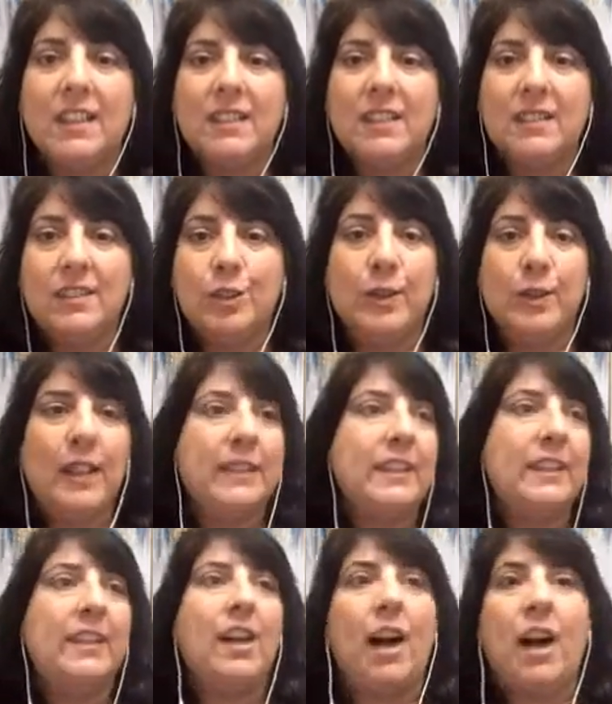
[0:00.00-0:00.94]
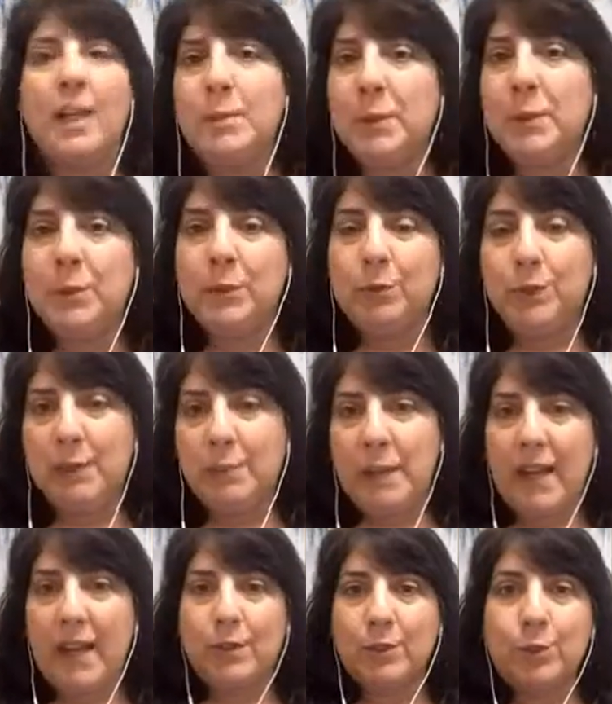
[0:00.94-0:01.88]
so that the economy would
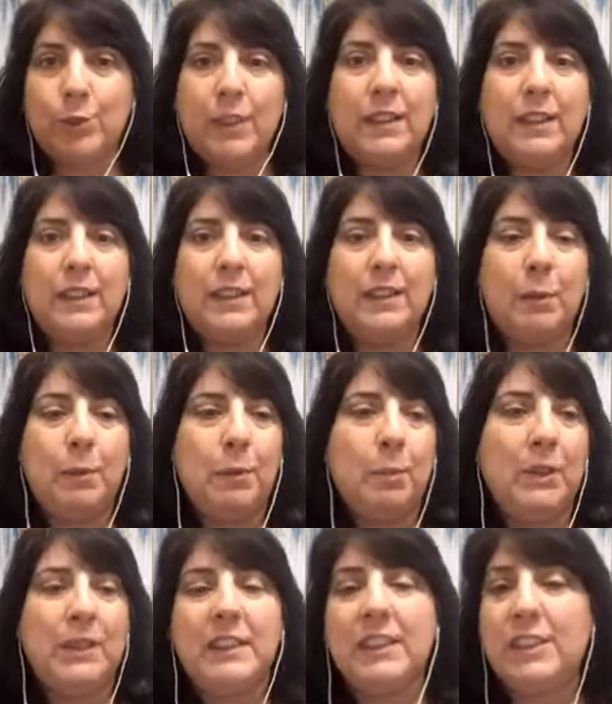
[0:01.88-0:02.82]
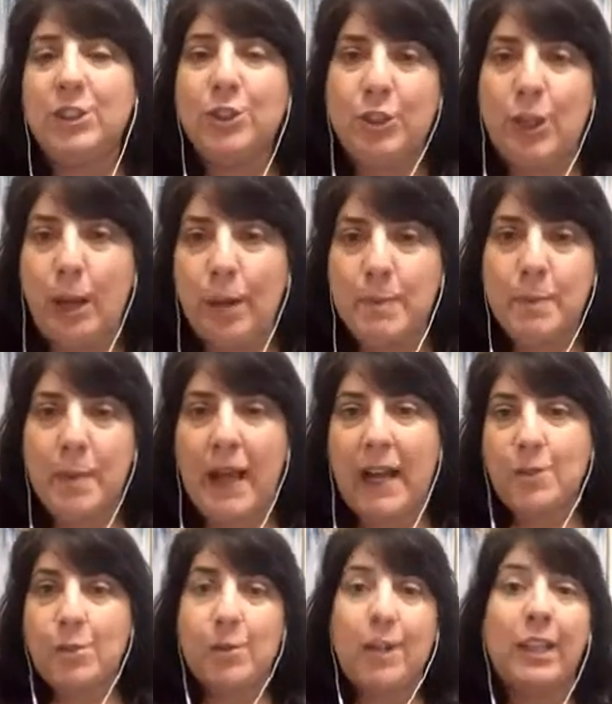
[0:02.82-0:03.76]
rebound, so that they would bring these jobs
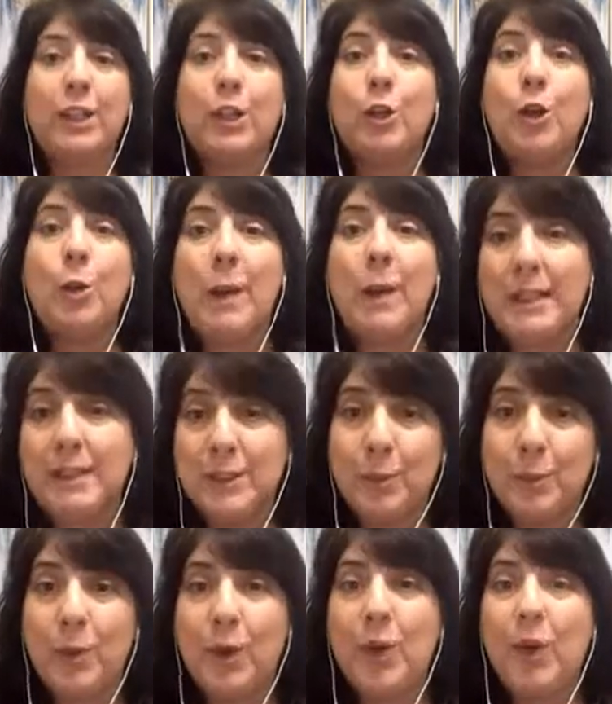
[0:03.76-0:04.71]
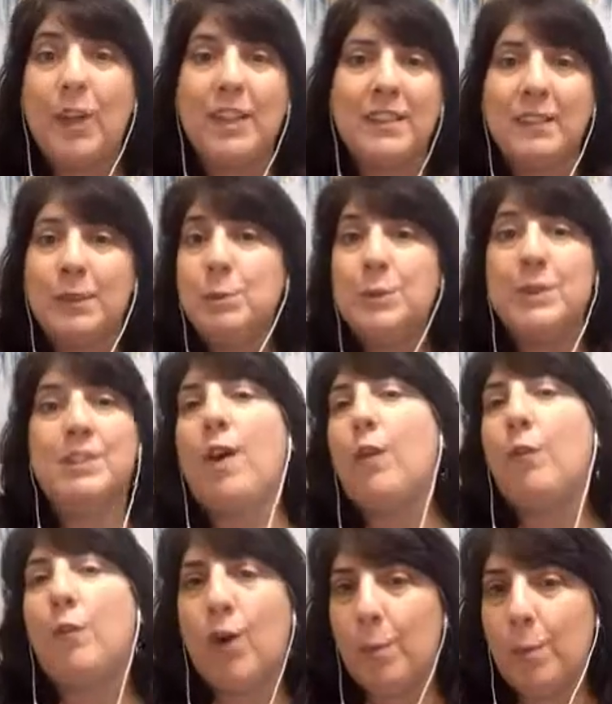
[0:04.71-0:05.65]
back, so that I could go back to work and it would
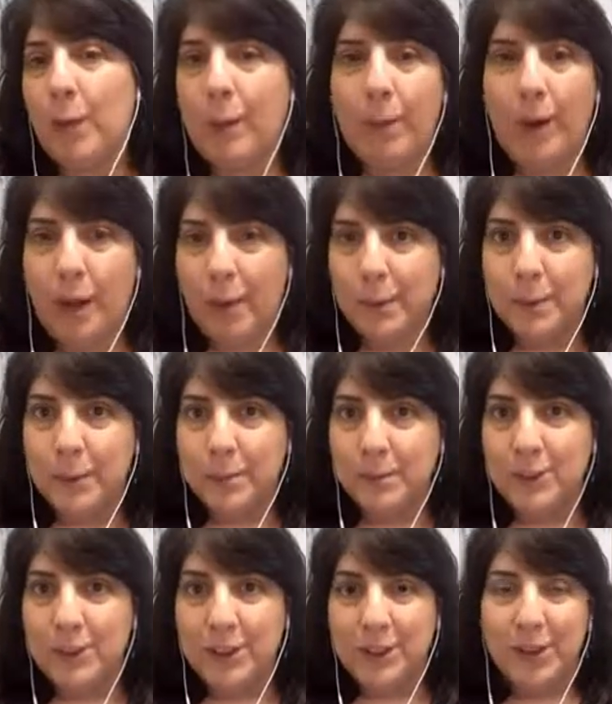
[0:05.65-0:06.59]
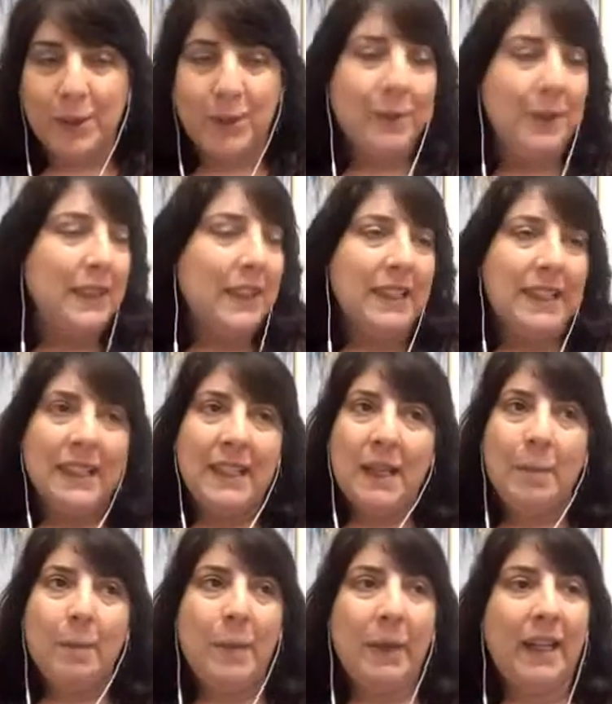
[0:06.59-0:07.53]
solve all my problems,
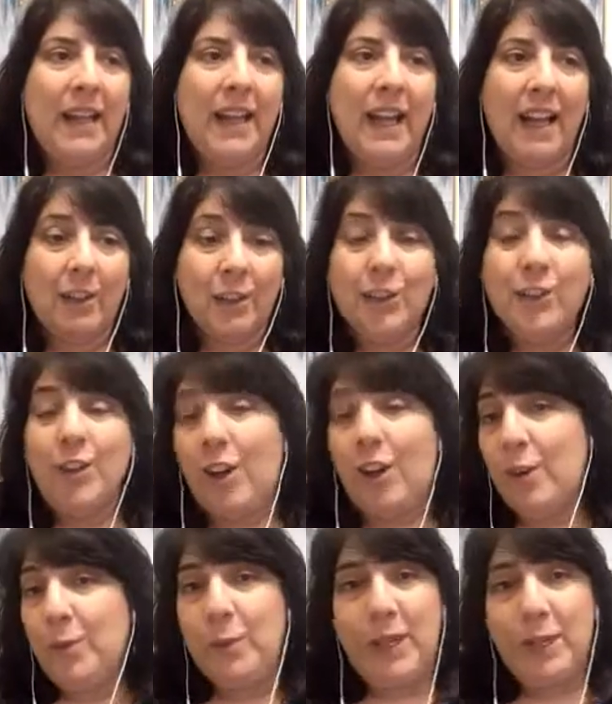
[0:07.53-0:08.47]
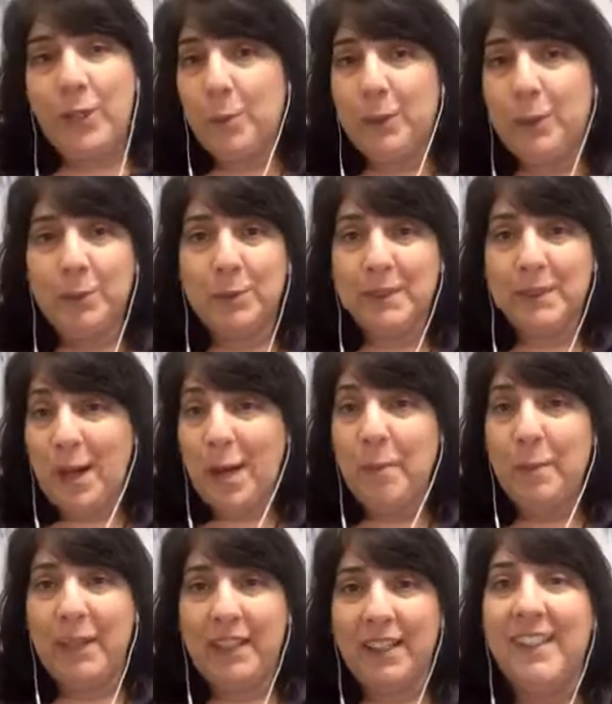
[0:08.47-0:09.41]
But I learned the hard way. Nobody was
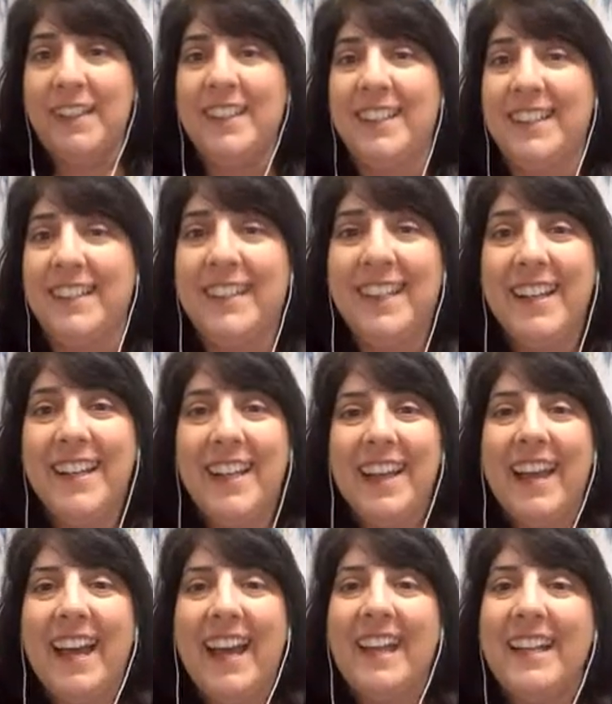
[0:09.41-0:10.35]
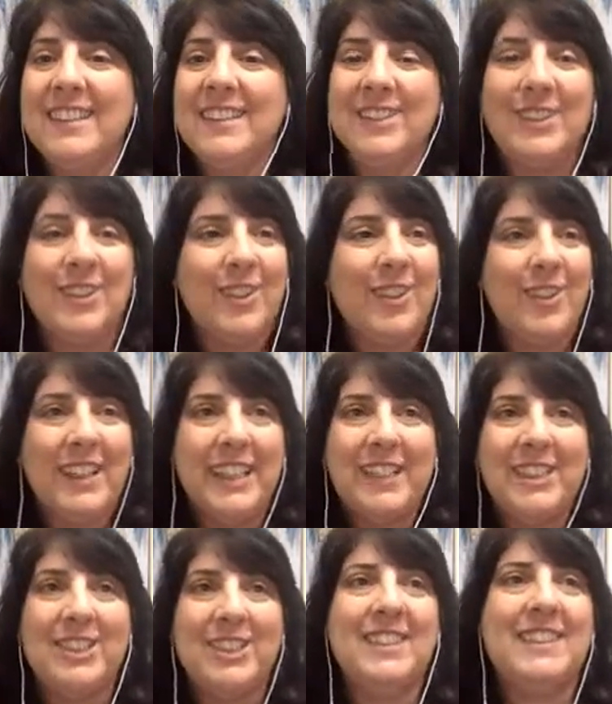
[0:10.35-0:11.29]
coming. And so
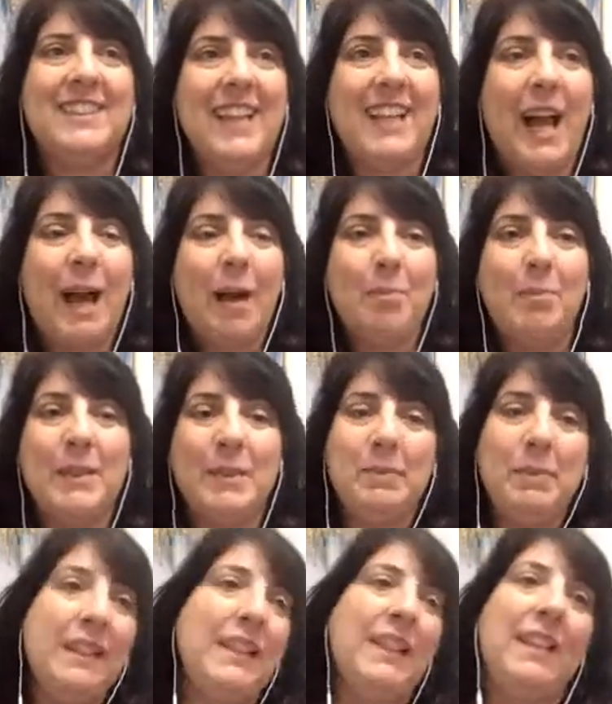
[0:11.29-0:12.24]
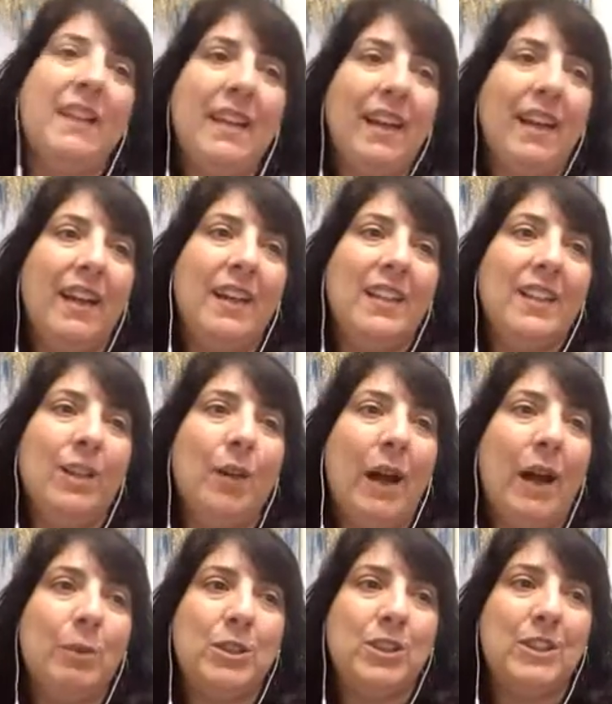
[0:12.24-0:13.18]
it just happened to be that,
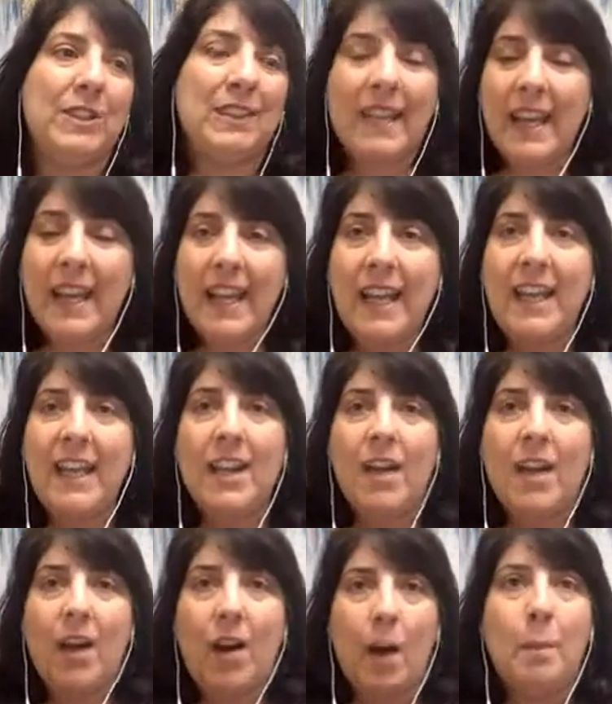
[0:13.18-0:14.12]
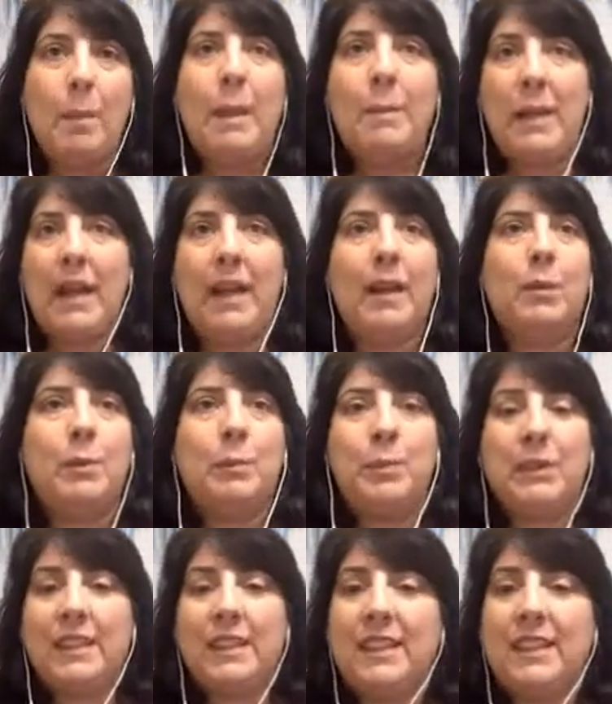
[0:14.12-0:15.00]
I would just lay on my bed. I would put the